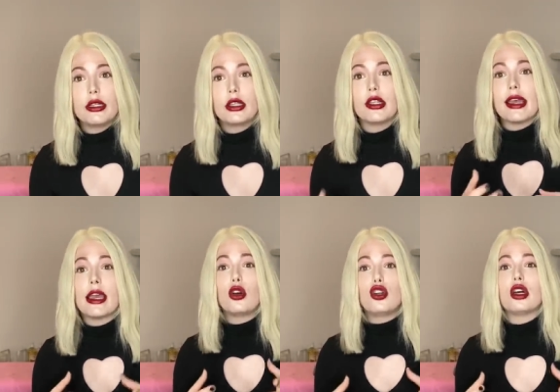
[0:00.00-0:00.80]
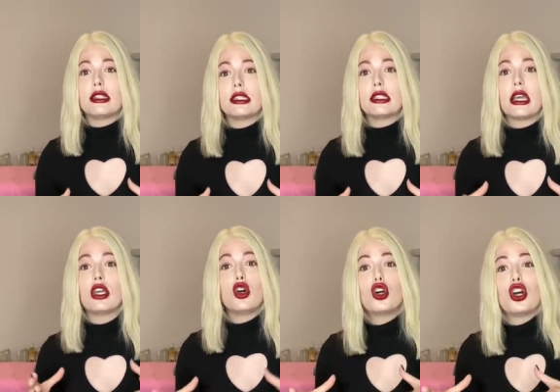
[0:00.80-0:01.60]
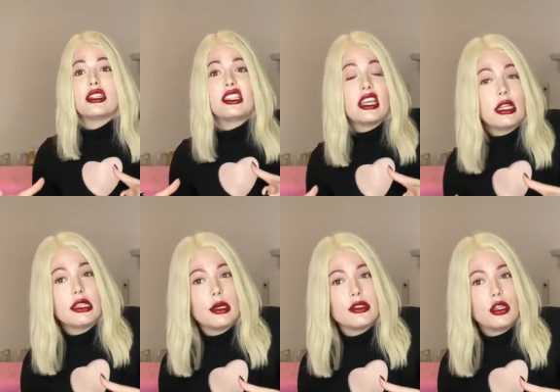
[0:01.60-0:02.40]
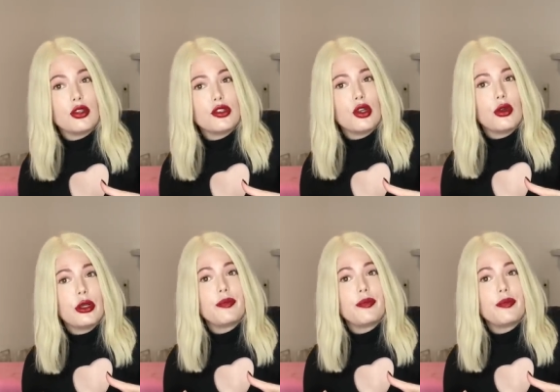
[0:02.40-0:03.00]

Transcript: Like I could not, I could not sit unless I was sitting on this donut.